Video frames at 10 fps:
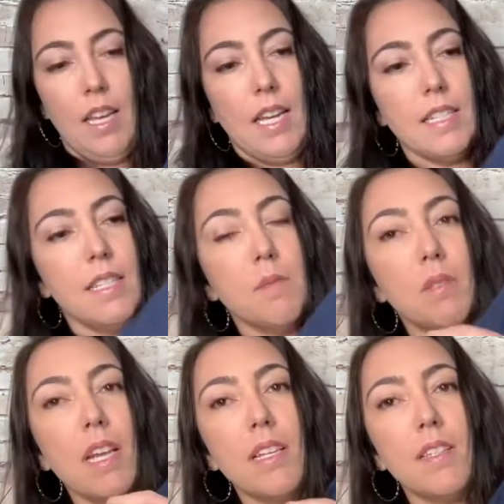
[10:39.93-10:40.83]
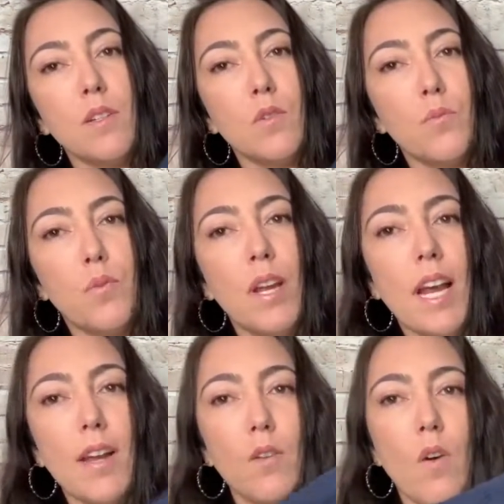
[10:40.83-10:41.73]
It seems like it's a good brand.
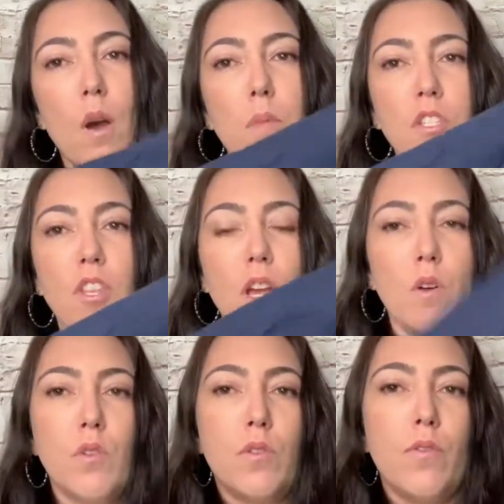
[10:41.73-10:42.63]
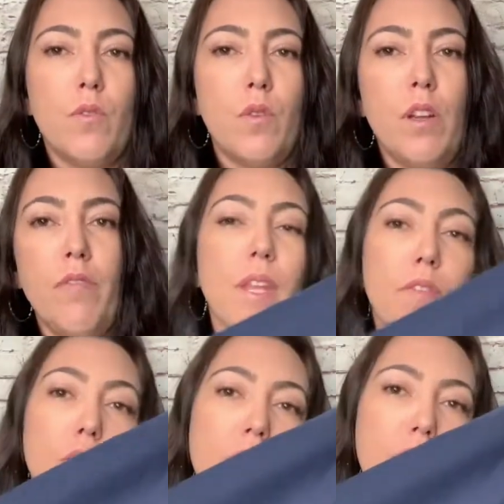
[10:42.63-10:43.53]
I don't know how much that goes for. If
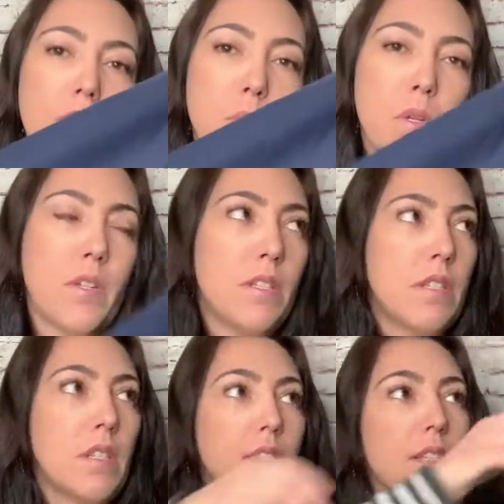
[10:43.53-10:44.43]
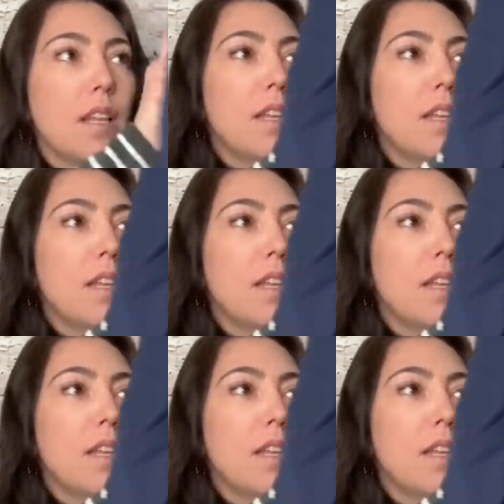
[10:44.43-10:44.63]
you have experience selling